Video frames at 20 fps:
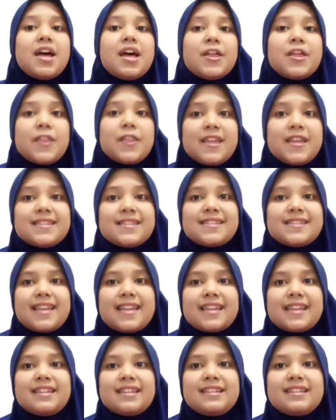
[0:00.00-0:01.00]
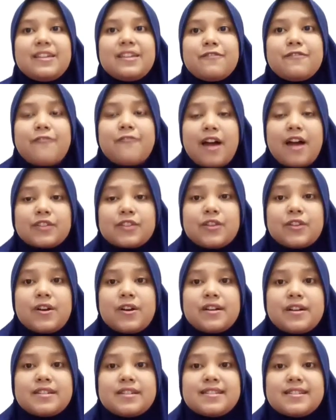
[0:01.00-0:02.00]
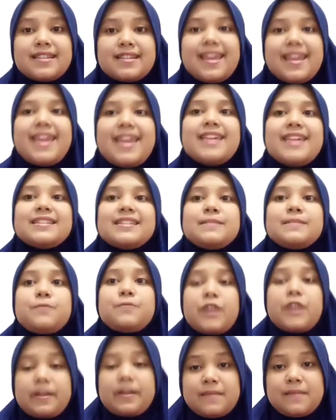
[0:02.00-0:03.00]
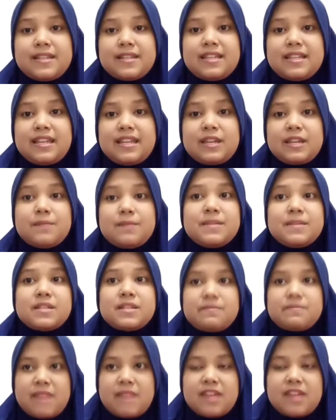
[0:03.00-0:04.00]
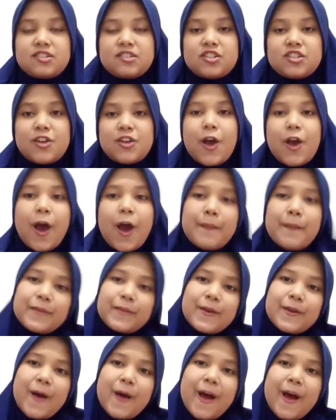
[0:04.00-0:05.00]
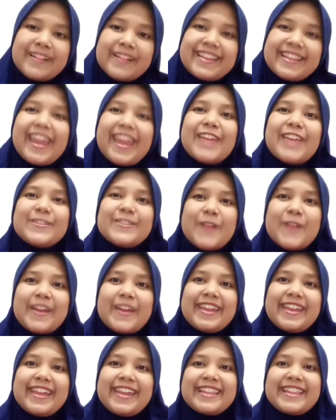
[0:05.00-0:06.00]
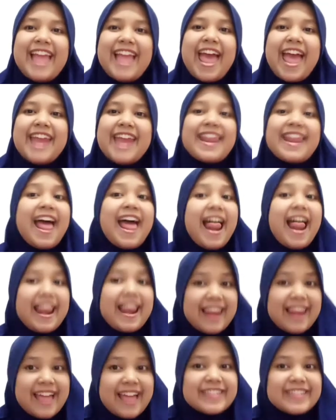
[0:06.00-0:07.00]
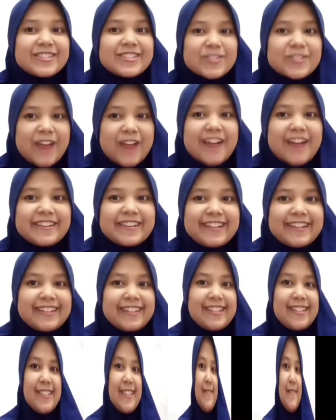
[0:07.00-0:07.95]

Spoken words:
This second key factors is pragmatic mismatch. Hope you all enjoy it, and let's start it.